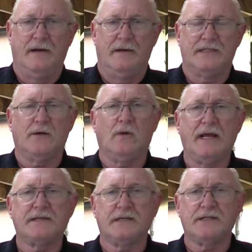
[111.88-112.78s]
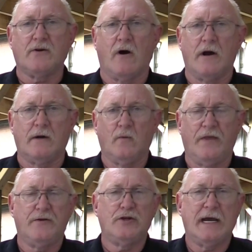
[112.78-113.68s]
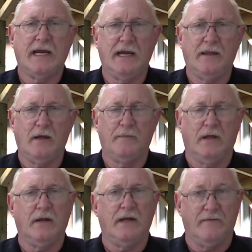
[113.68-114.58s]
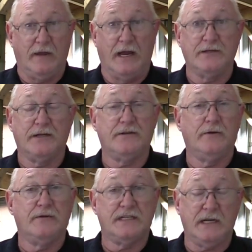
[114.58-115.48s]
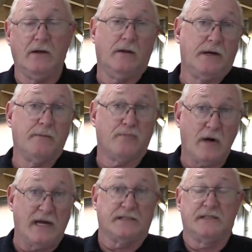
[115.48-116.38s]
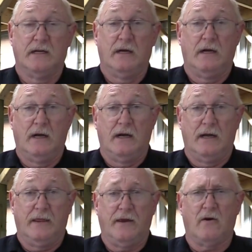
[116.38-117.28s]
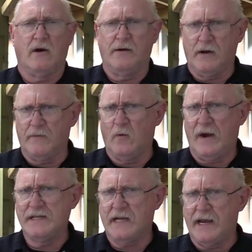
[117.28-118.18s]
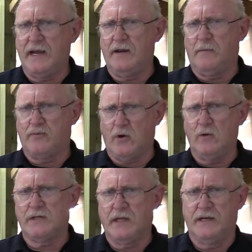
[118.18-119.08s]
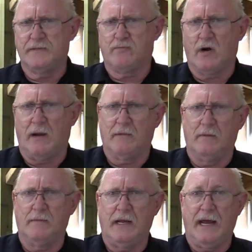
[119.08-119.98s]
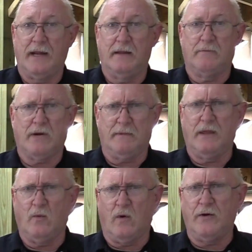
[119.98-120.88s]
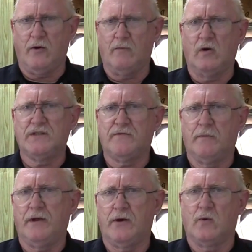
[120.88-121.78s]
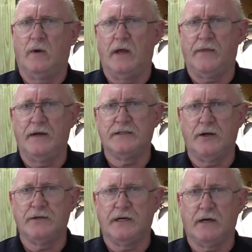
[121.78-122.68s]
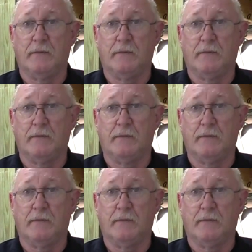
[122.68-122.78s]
So let's start with checking the ability of the engine to seal and compress. There are a number of ways I can approach this problem, and probably the one you're most familiar with is using